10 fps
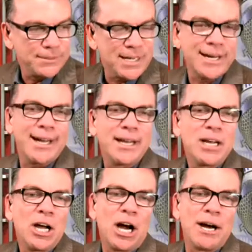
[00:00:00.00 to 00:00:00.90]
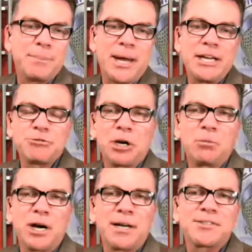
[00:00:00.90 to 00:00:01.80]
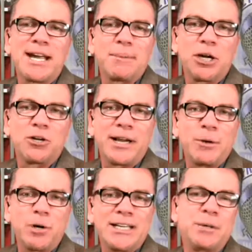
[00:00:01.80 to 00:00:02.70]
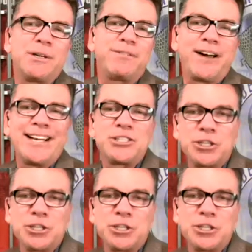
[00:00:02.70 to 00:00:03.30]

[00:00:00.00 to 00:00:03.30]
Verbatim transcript: Dang it. All right, Pedro, we're out of time here today. Where can we find